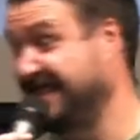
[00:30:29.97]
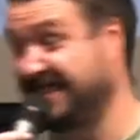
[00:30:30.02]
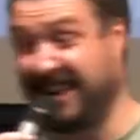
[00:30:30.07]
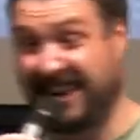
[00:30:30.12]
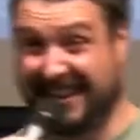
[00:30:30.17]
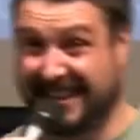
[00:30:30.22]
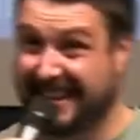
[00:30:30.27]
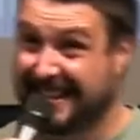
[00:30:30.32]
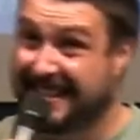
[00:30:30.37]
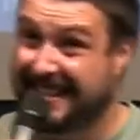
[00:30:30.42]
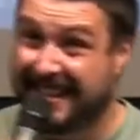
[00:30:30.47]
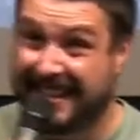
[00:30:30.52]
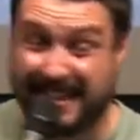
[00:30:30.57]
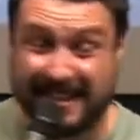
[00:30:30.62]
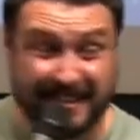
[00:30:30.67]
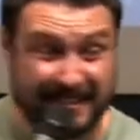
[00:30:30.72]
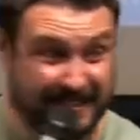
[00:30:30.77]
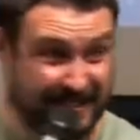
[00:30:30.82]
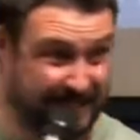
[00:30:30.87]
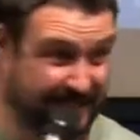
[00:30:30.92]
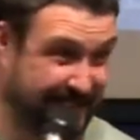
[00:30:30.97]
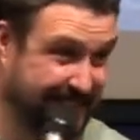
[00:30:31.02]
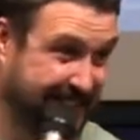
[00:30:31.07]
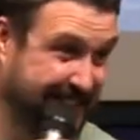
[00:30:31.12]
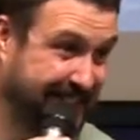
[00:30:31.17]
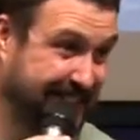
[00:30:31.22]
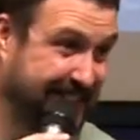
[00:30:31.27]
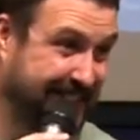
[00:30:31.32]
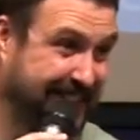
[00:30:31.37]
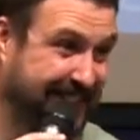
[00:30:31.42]
It's not easy,
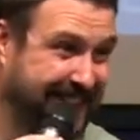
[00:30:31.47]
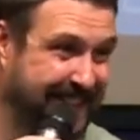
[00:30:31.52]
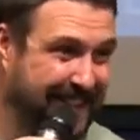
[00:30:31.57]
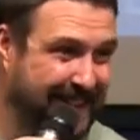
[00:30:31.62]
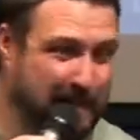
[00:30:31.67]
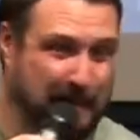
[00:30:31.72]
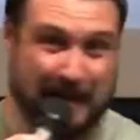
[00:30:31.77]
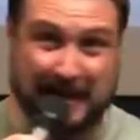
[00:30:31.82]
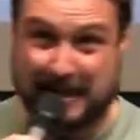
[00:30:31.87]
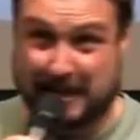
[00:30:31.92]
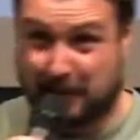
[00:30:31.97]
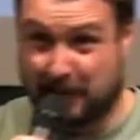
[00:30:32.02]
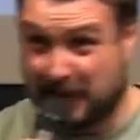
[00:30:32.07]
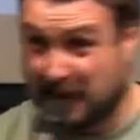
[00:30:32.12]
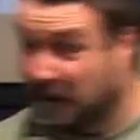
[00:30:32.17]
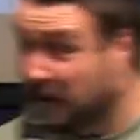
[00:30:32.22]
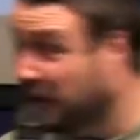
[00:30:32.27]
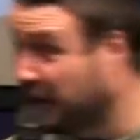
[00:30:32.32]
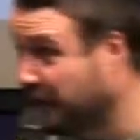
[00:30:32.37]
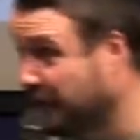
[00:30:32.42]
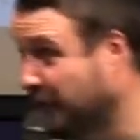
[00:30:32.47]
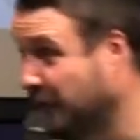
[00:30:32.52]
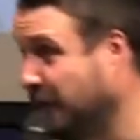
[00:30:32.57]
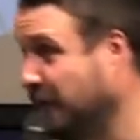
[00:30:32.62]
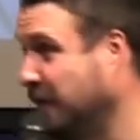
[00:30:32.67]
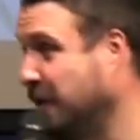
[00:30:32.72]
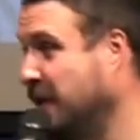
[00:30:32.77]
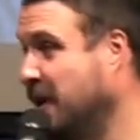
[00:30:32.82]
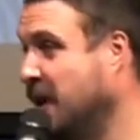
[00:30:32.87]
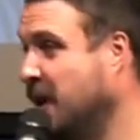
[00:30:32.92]
but it's
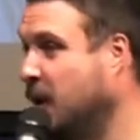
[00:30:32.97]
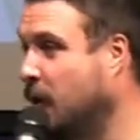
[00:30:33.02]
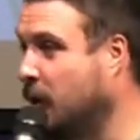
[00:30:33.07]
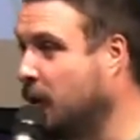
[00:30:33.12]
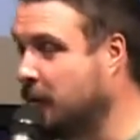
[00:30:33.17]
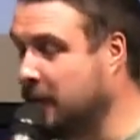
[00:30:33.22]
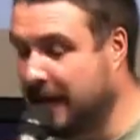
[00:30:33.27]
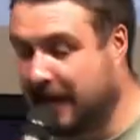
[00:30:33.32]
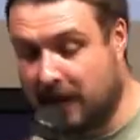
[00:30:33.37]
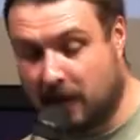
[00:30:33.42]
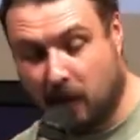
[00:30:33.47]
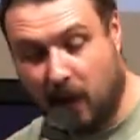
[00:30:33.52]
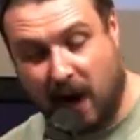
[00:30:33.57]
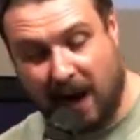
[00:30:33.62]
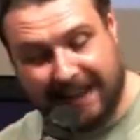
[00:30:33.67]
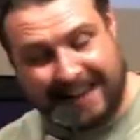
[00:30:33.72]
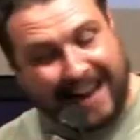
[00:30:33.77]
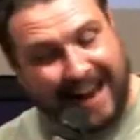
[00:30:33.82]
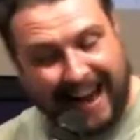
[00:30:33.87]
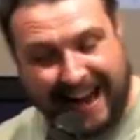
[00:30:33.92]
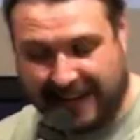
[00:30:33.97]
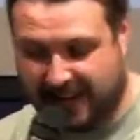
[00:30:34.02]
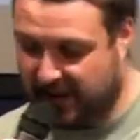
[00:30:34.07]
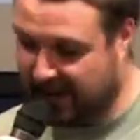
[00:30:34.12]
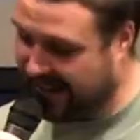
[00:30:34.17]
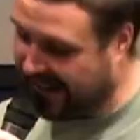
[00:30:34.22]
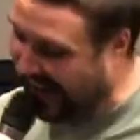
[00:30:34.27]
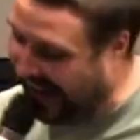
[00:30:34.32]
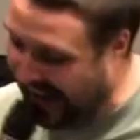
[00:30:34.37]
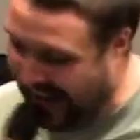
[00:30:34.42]
beautiful when we can walk
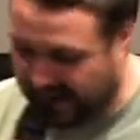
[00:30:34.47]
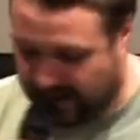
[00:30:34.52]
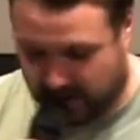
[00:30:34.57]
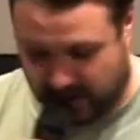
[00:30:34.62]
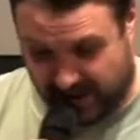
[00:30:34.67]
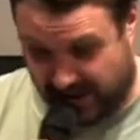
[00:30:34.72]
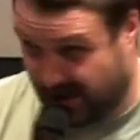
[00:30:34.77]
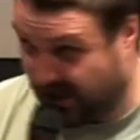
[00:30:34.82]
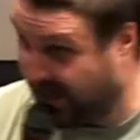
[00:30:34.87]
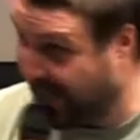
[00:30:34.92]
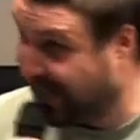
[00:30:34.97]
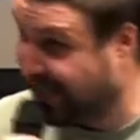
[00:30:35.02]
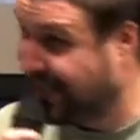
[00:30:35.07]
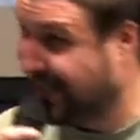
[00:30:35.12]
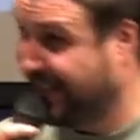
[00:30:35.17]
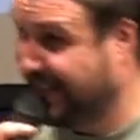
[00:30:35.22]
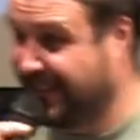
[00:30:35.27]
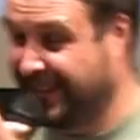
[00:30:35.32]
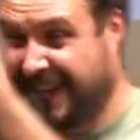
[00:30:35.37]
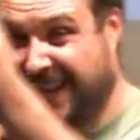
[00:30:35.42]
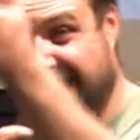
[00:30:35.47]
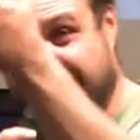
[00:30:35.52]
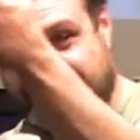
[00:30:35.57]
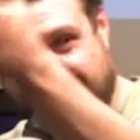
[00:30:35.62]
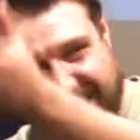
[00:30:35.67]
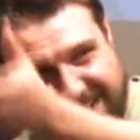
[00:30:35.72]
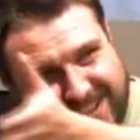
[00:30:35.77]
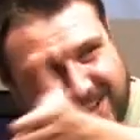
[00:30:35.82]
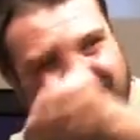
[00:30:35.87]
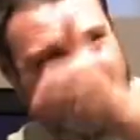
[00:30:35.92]
hand in hand with Jesus
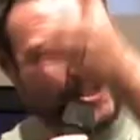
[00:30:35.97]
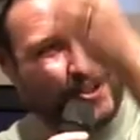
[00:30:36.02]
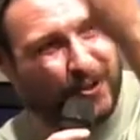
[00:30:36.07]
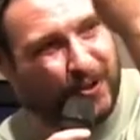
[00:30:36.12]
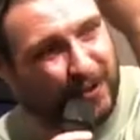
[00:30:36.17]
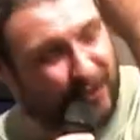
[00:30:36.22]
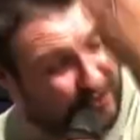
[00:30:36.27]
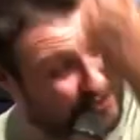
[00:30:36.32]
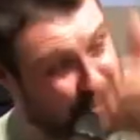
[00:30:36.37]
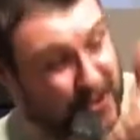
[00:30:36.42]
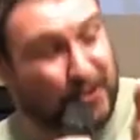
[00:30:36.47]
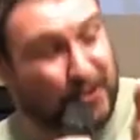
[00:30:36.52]
into the